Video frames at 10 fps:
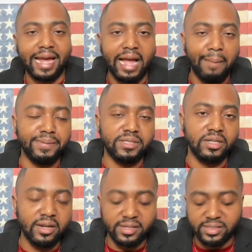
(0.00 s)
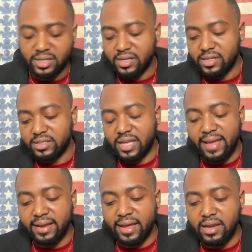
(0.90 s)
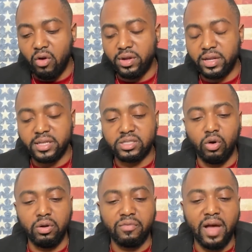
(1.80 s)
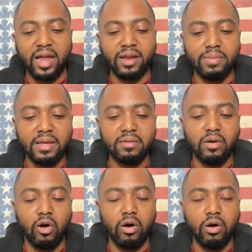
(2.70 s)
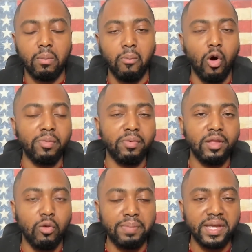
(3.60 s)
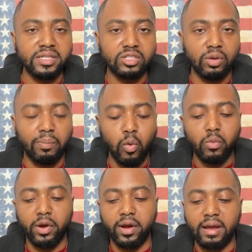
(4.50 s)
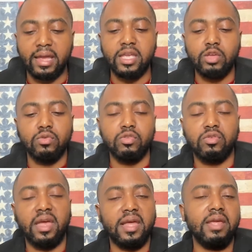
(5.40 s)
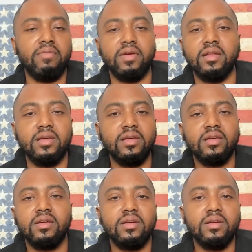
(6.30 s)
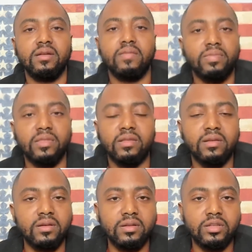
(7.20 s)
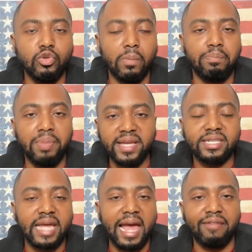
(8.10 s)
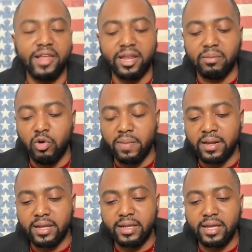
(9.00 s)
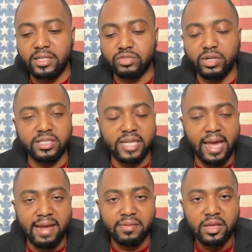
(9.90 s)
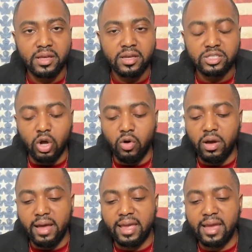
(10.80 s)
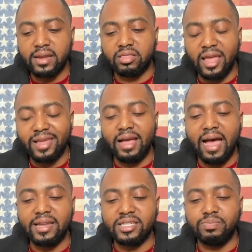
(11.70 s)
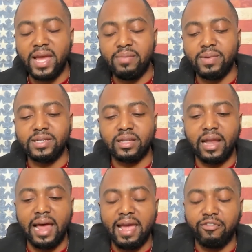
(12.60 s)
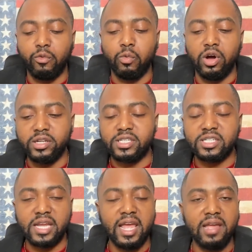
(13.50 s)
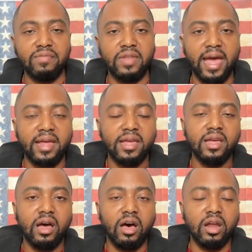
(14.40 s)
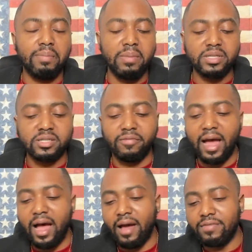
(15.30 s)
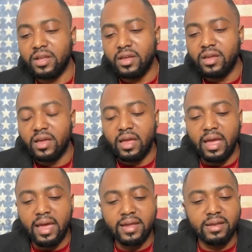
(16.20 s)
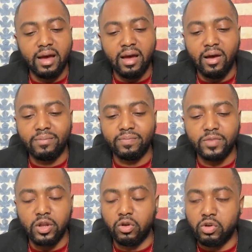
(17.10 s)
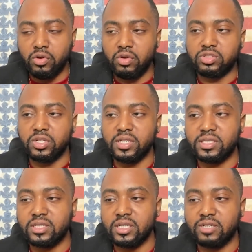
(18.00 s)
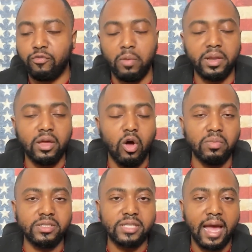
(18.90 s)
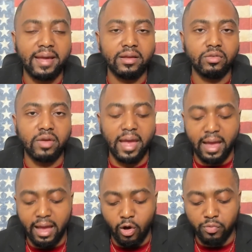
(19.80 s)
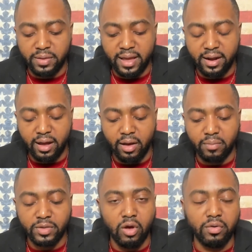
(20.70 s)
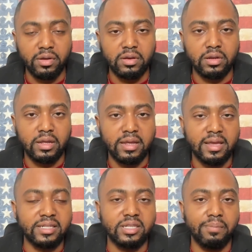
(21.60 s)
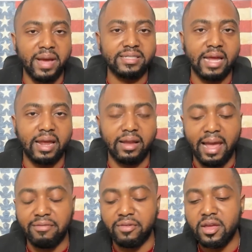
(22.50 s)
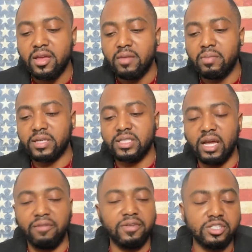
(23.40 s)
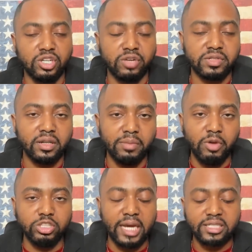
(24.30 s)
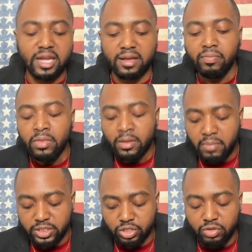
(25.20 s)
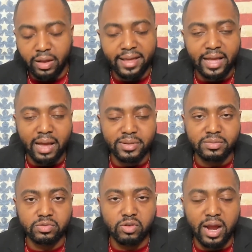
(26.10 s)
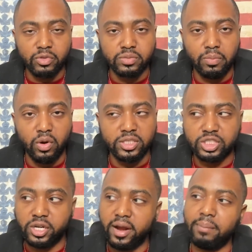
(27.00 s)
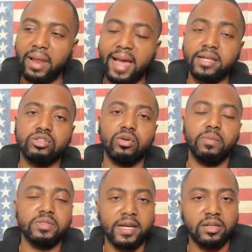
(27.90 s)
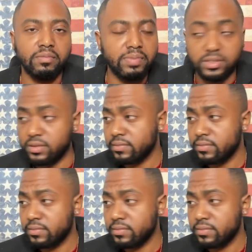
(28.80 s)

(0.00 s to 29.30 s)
opposite of this, saying that, no, it's totally fine to be morbidly obese to the point where, again, you, you can't even do a basic athletic movement. It, it, it's really sad. So, again, thank God this baby's life was saved, that uh, the baby survived. And, um, you know, kudos to this this formerly homeless guy, okay? I, I hope that, um, you know, he gets the best out of life because he definitely deserves it. Let me know what you guys think. Make sure you like, comment, and subscribe. Most importantly, share a Black Conservative Perspective. Peace.